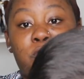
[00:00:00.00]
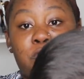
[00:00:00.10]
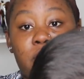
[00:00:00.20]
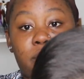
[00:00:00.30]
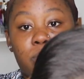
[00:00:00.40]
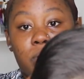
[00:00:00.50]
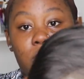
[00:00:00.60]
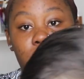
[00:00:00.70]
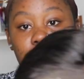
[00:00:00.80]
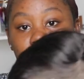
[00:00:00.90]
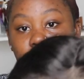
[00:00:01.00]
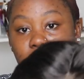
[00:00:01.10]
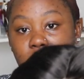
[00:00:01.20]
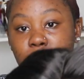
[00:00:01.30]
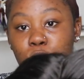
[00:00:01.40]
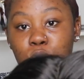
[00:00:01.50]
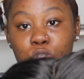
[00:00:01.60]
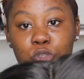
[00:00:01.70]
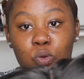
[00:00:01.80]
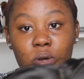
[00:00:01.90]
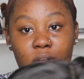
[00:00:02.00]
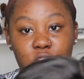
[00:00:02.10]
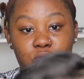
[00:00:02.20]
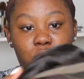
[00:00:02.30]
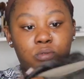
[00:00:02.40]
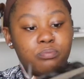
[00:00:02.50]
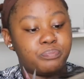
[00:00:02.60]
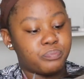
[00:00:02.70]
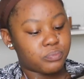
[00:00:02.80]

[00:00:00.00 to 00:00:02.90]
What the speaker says: very well, like it looks so natural.